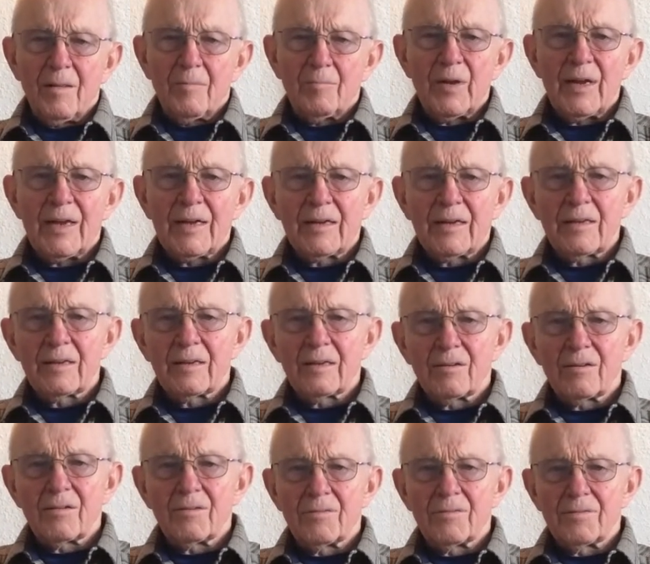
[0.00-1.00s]
making
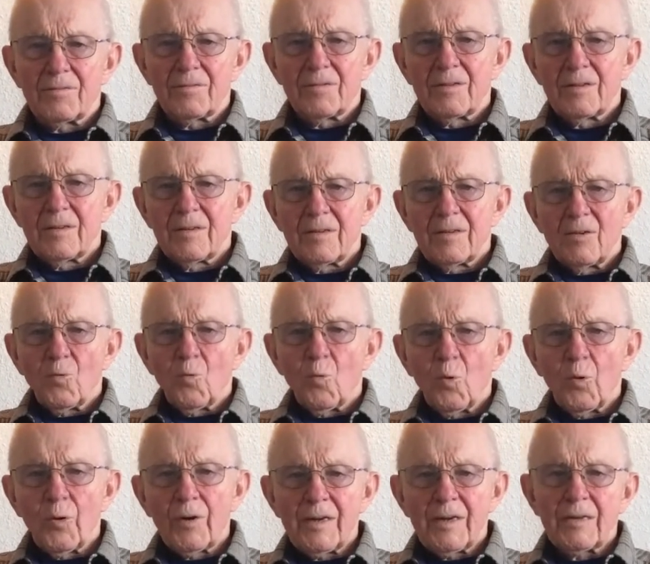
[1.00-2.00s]
of
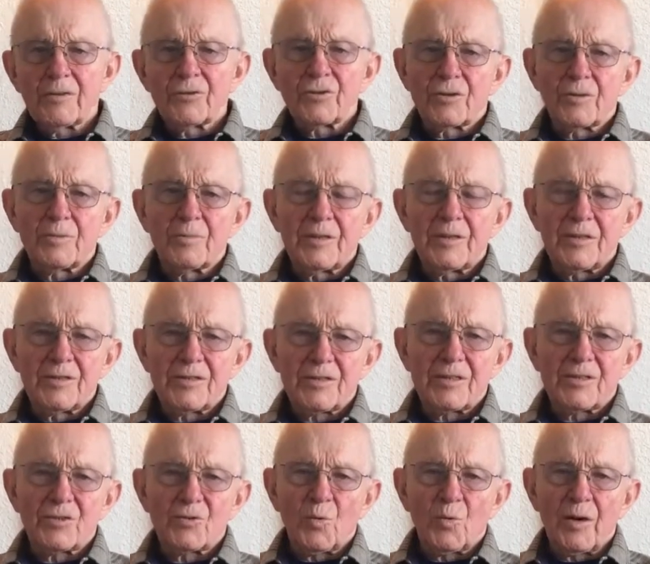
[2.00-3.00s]
wood instruments
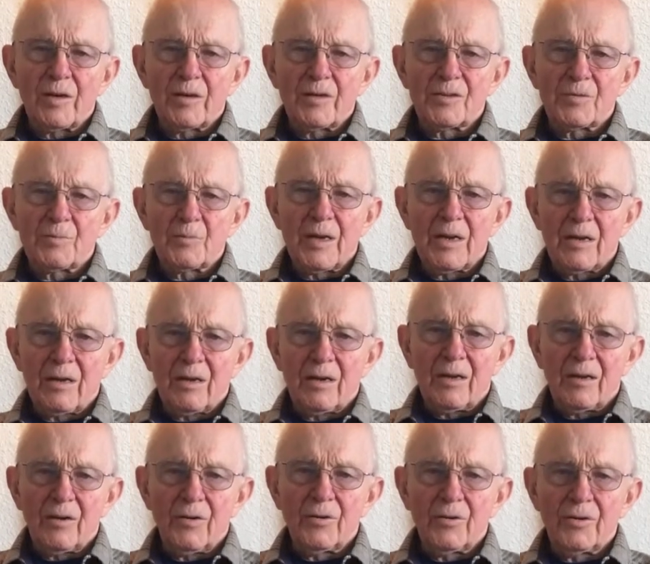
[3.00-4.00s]
as well as metal.
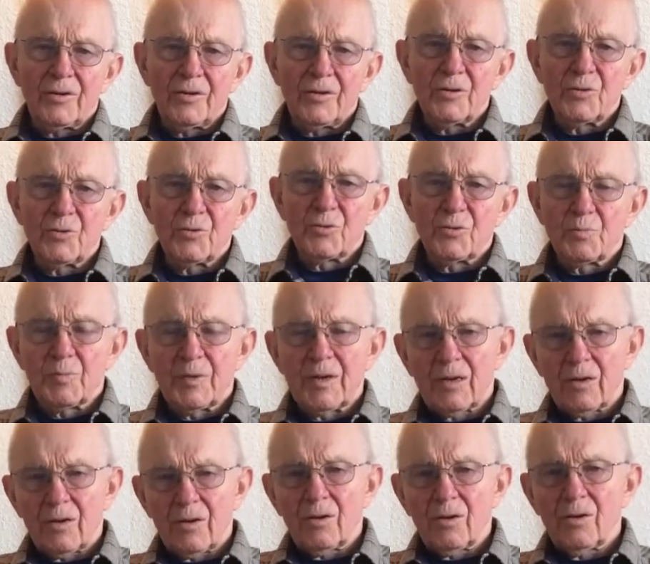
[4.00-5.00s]
I learned to use
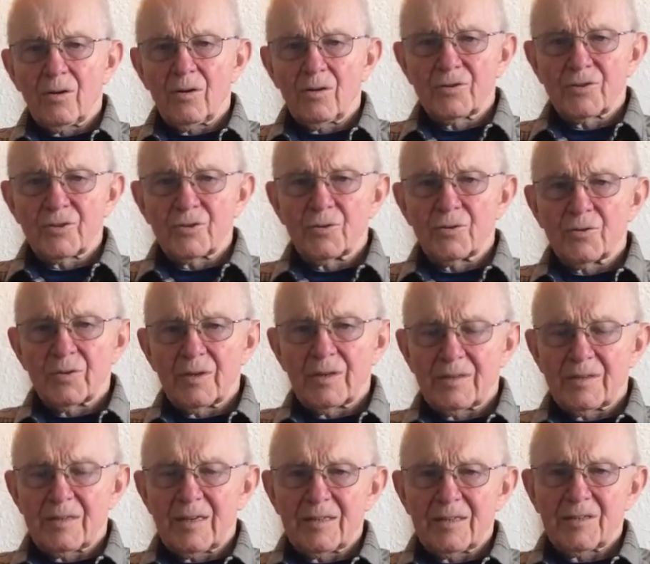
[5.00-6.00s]
metal also
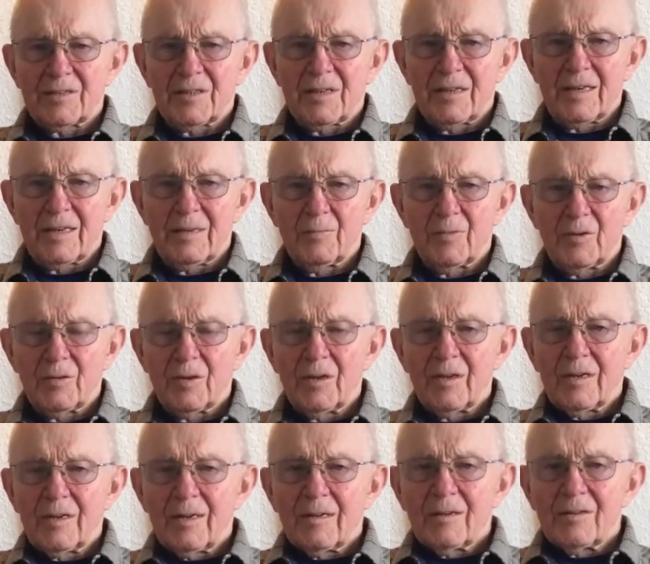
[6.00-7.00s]
at that time, and
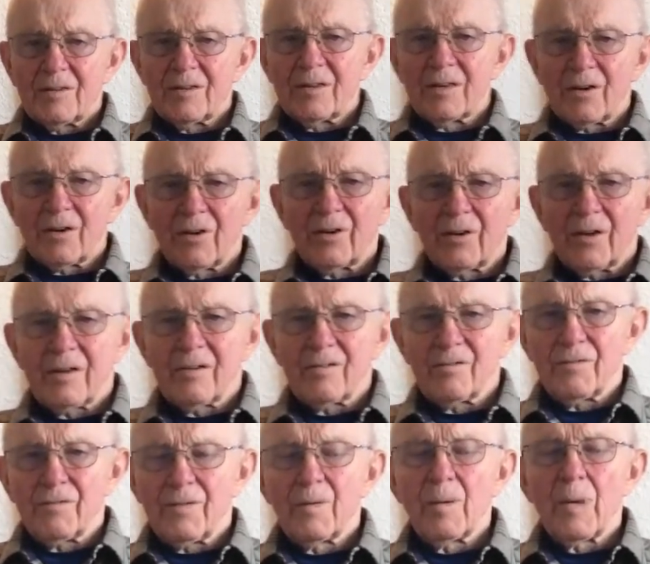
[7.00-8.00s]
did a lot of
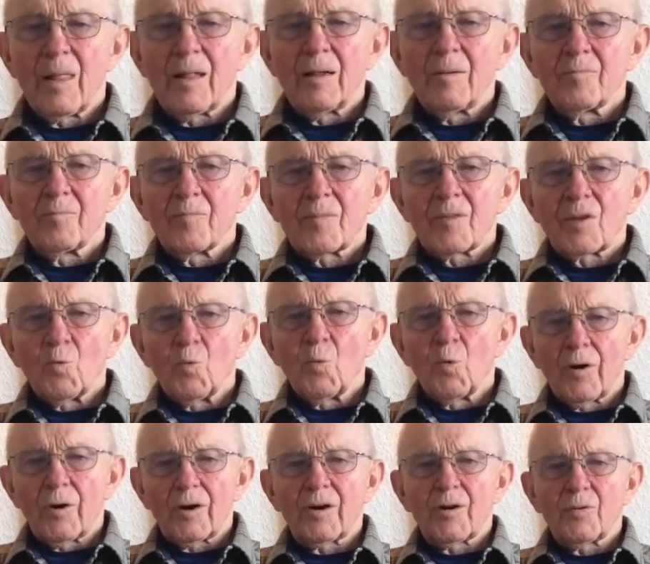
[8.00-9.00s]

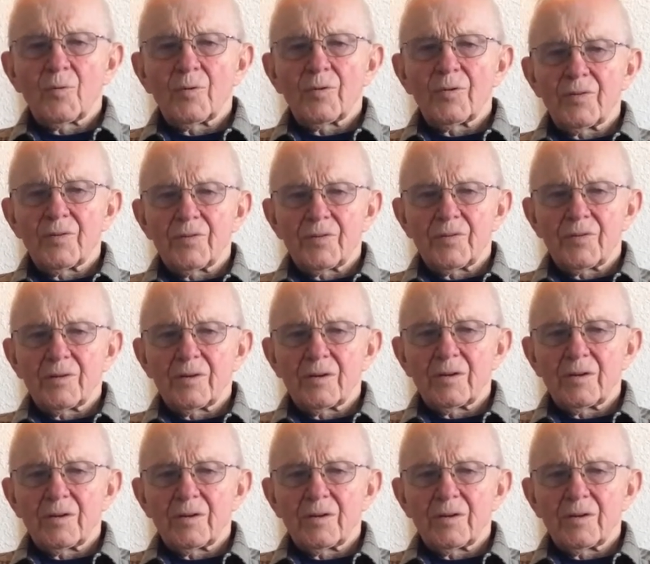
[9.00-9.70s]
work with